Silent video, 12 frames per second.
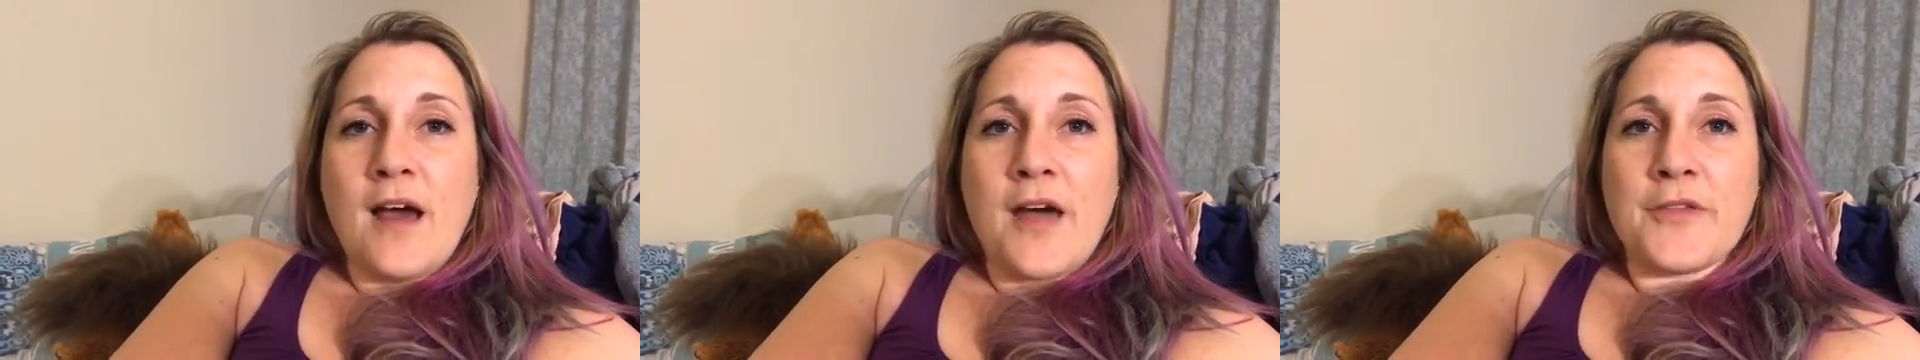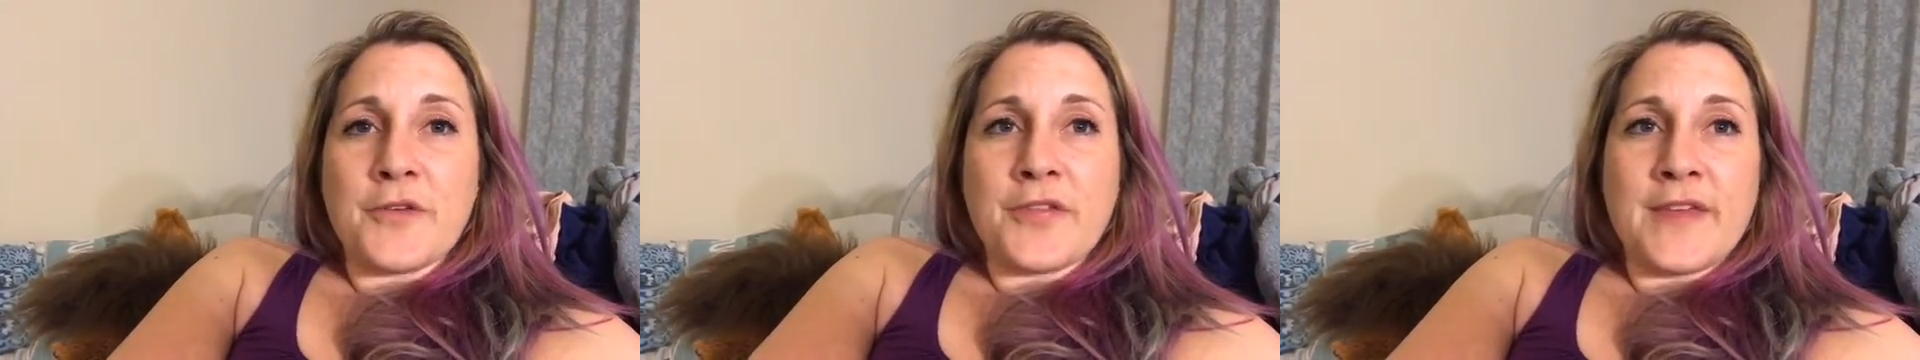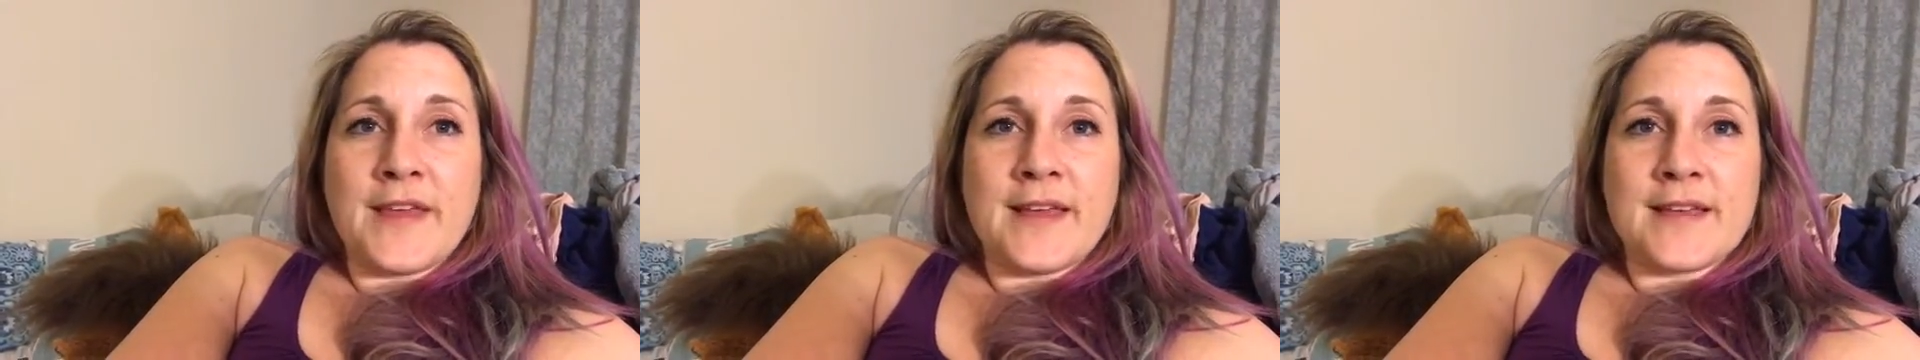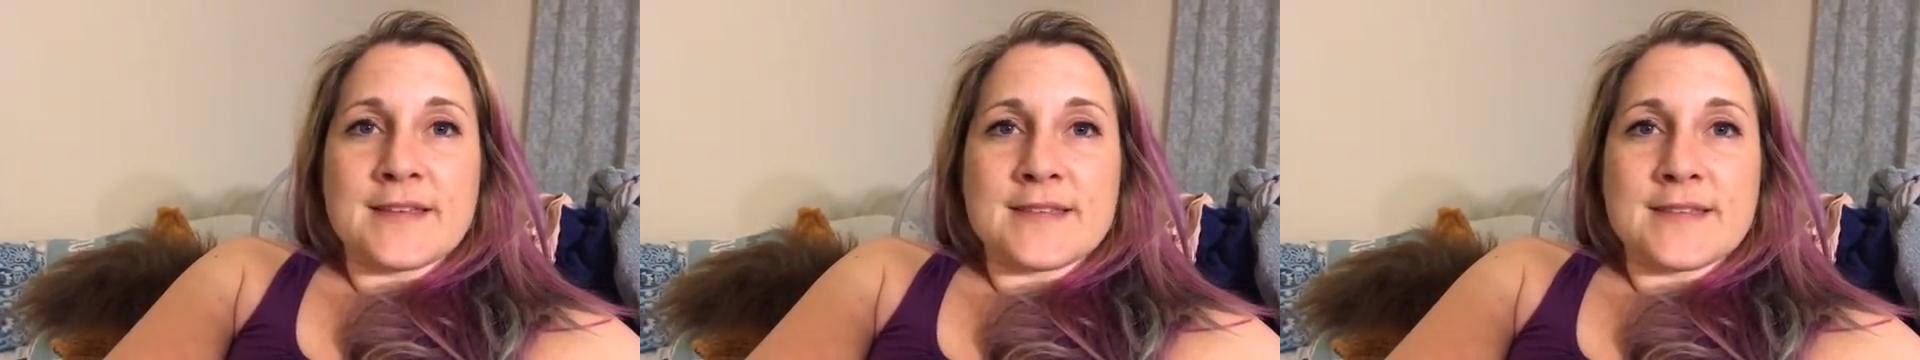Other
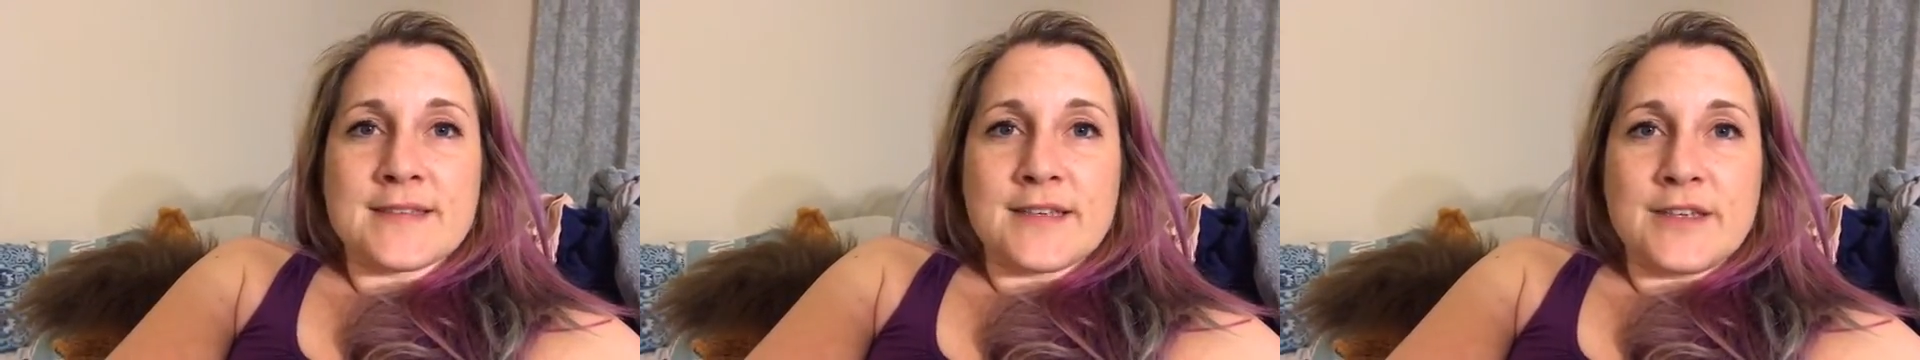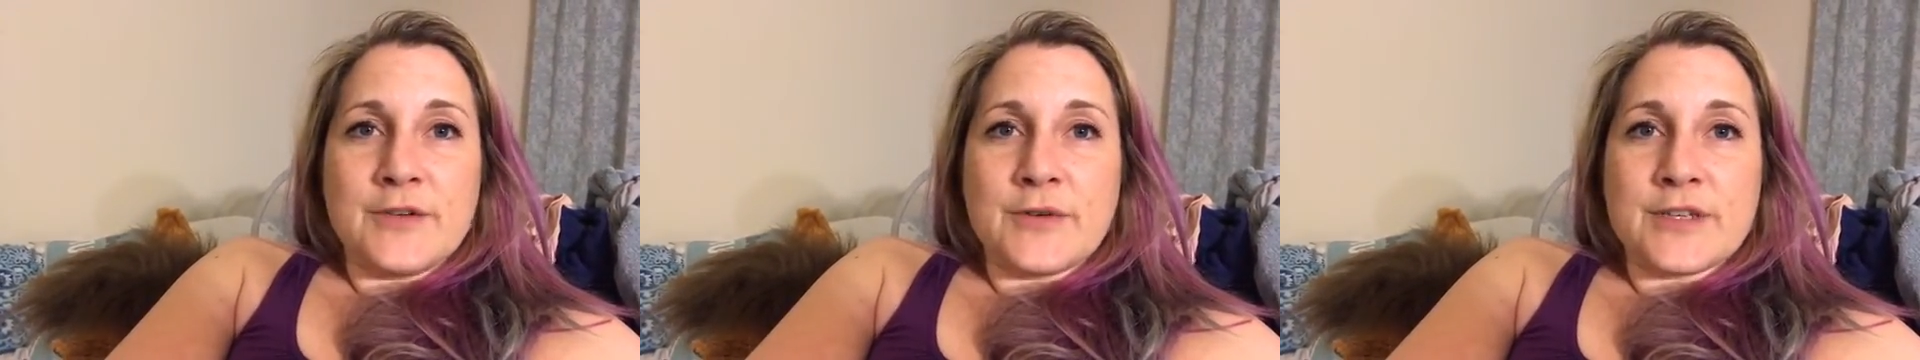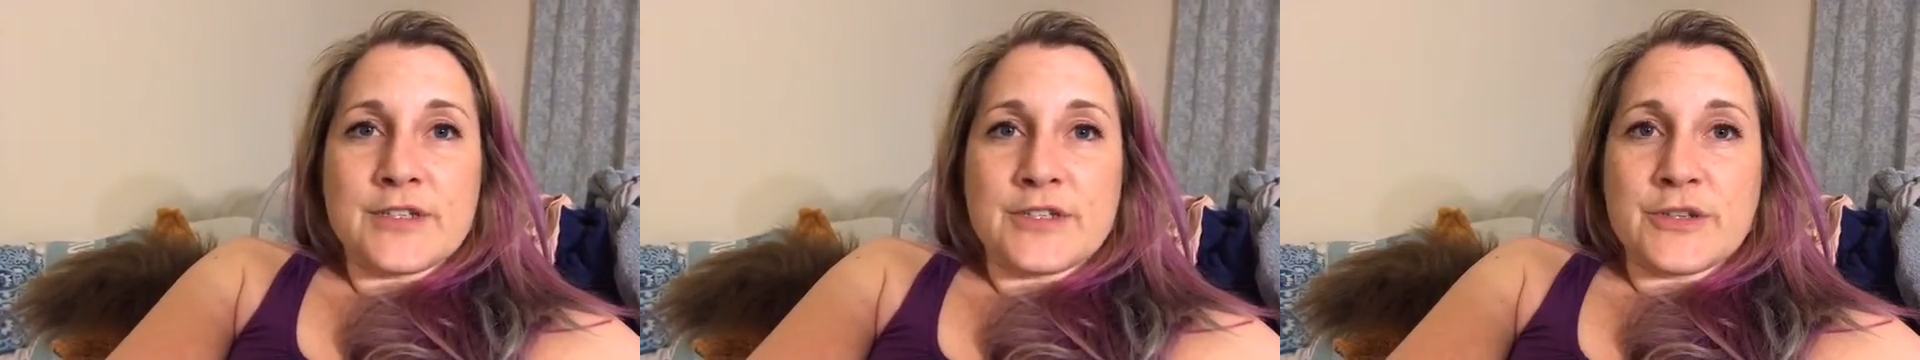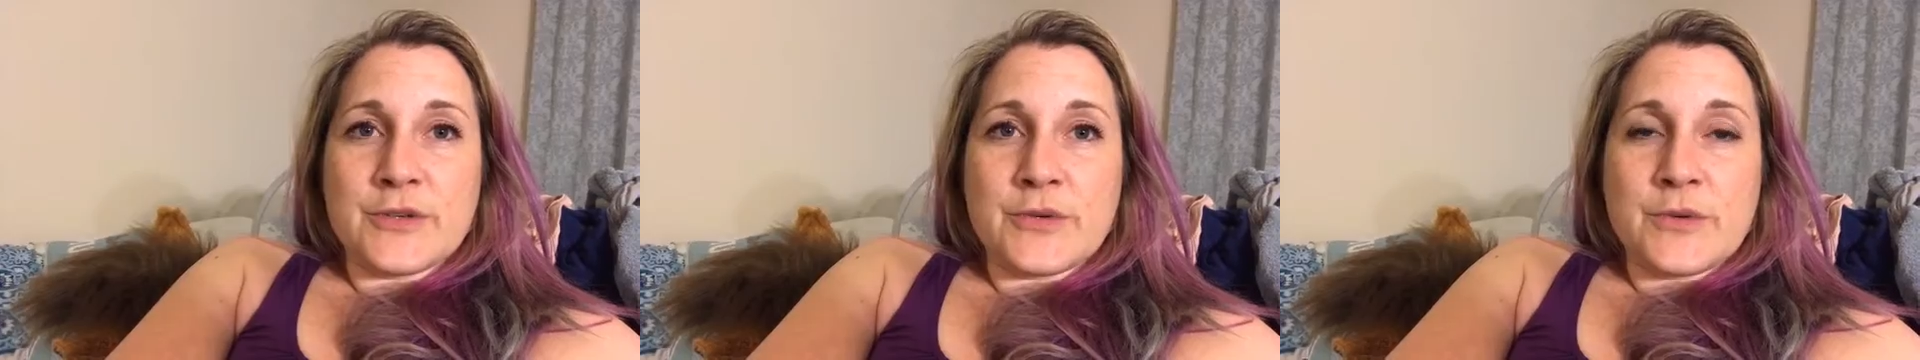things you can
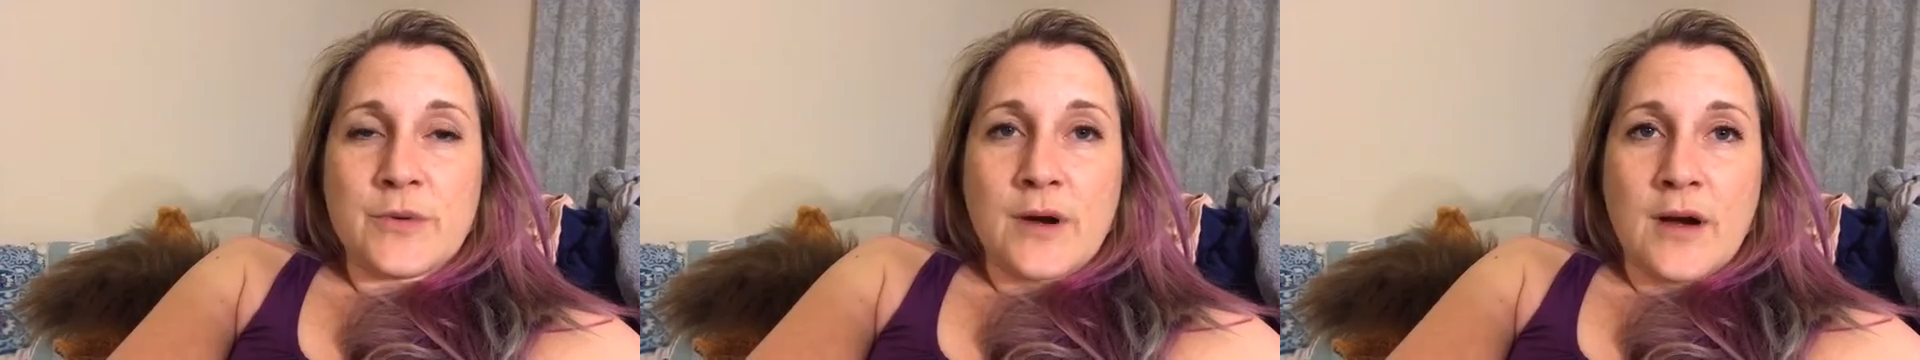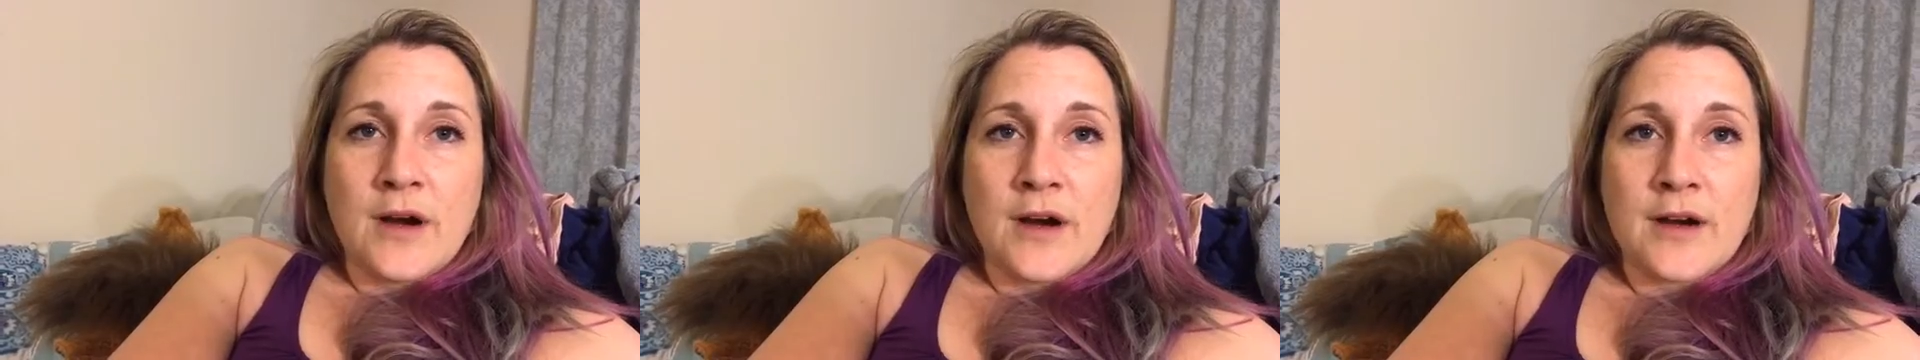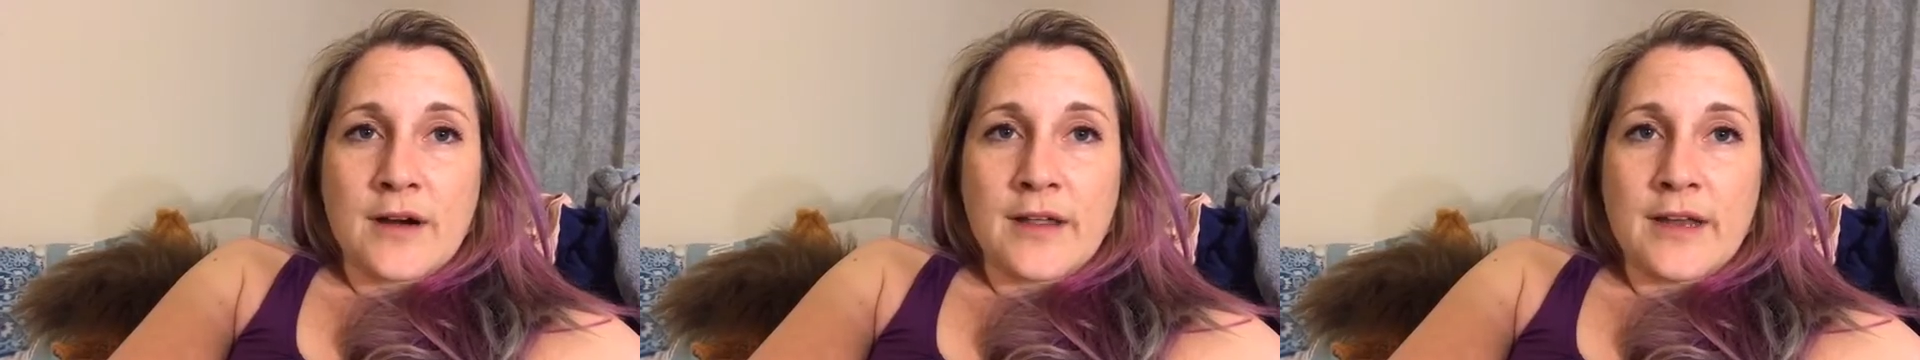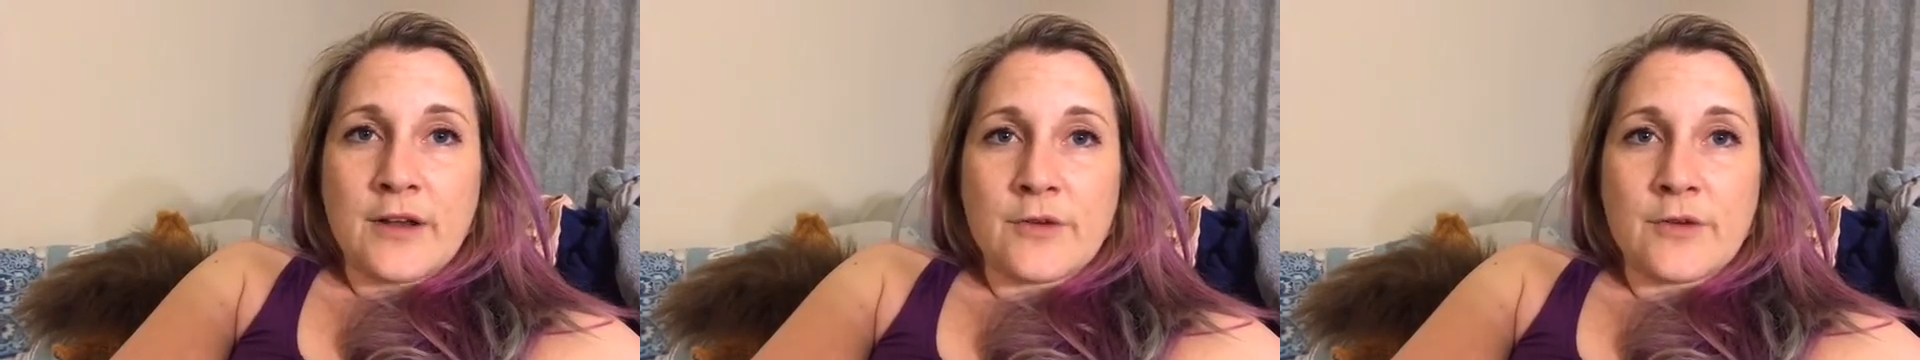do are,